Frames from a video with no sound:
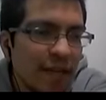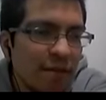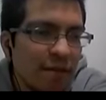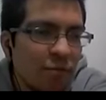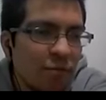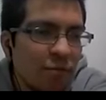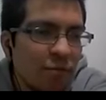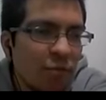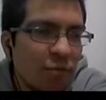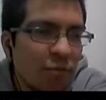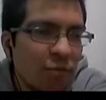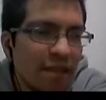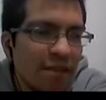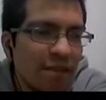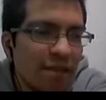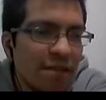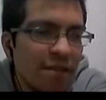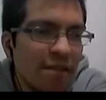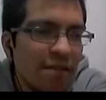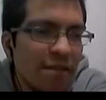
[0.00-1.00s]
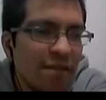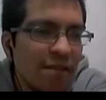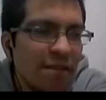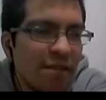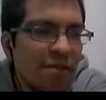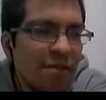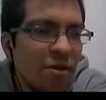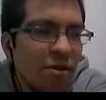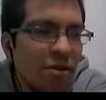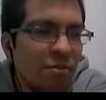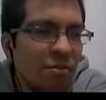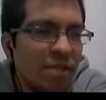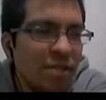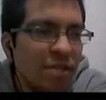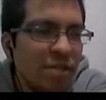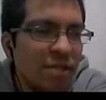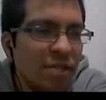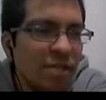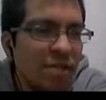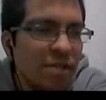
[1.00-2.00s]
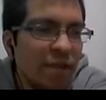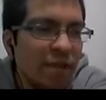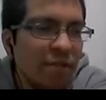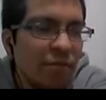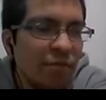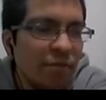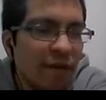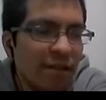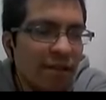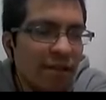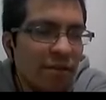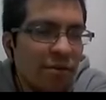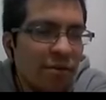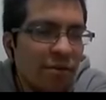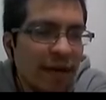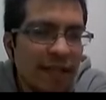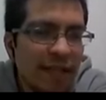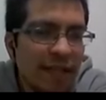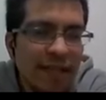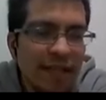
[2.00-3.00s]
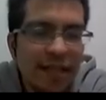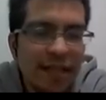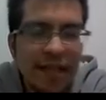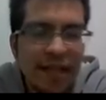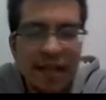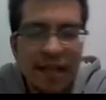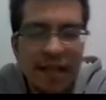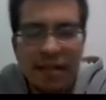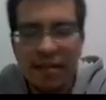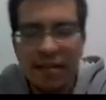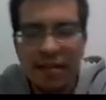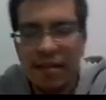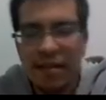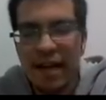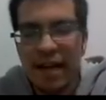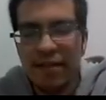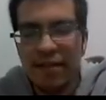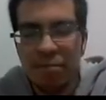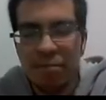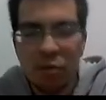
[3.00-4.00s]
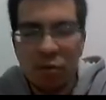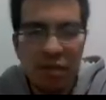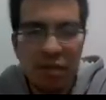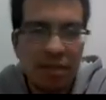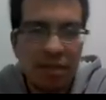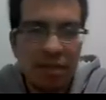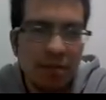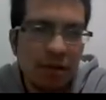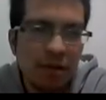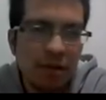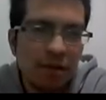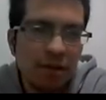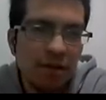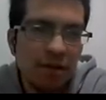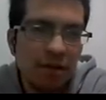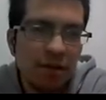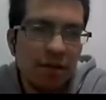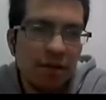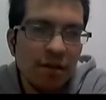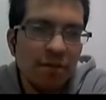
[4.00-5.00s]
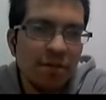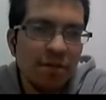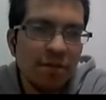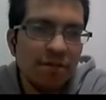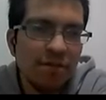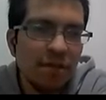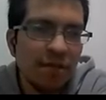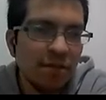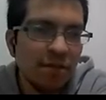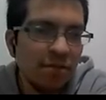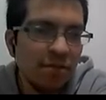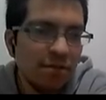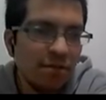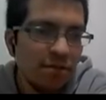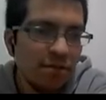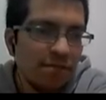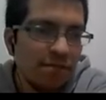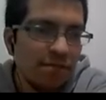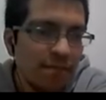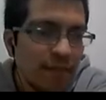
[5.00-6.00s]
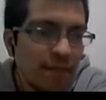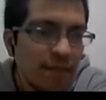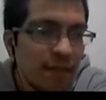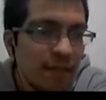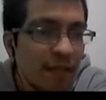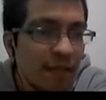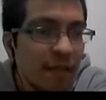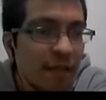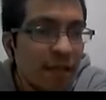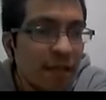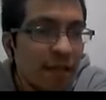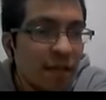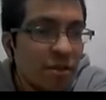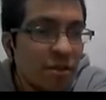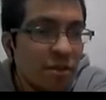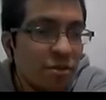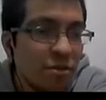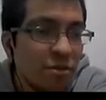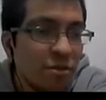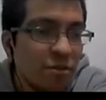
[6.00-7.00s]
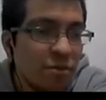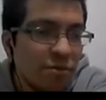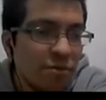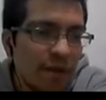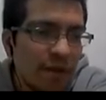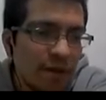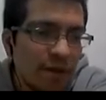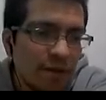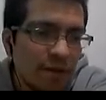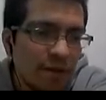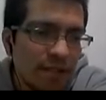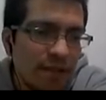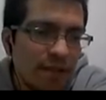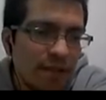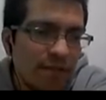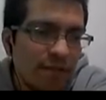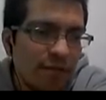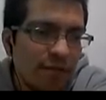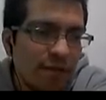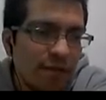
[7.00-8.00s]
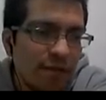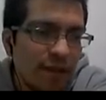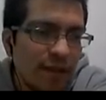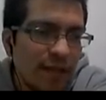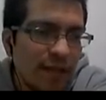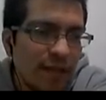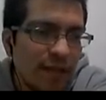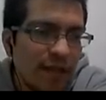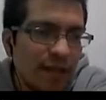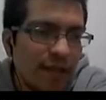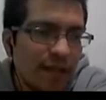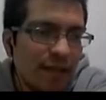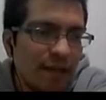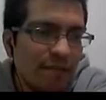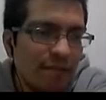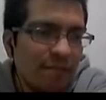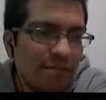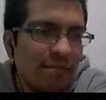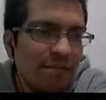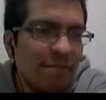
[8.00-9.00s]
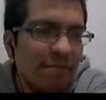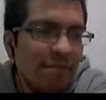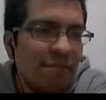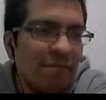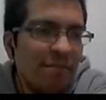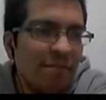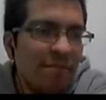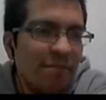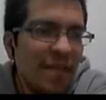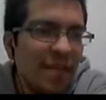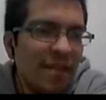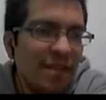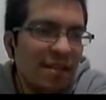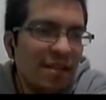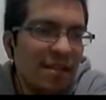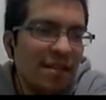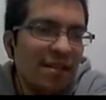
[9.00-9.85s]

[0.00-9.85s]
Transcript: one object with one OID can have multiple observations. So we are asking for the mean